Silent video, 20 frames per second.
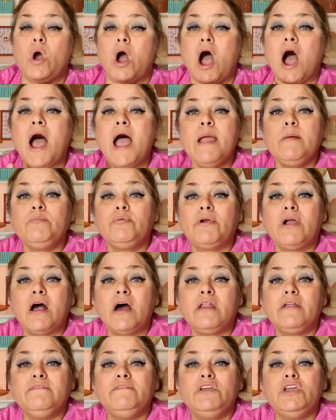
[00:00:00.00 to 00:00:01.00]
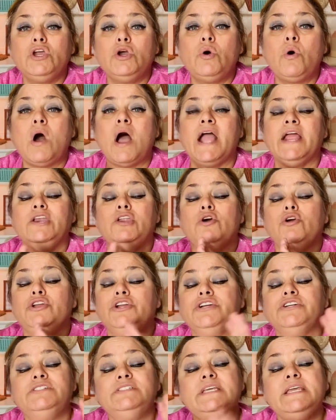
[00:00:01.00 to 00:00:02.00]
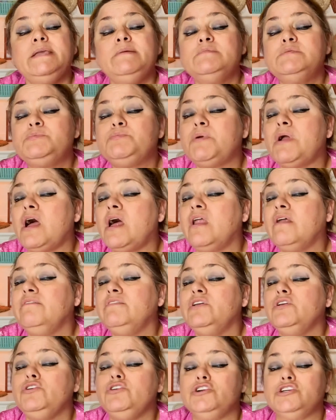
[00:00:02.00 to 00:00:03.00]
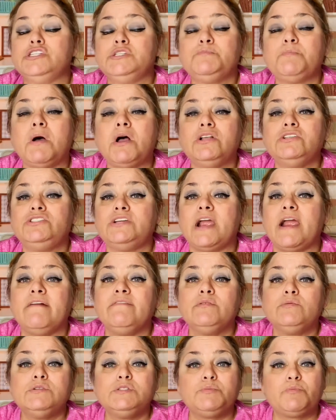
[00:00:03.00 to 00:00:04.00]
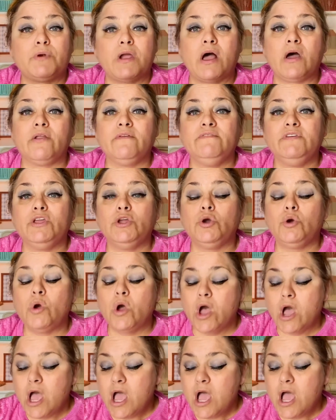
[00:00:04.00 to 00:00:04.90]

I'm proud of you. I know your team's proud of you, your sponsor, everyone's proud of you.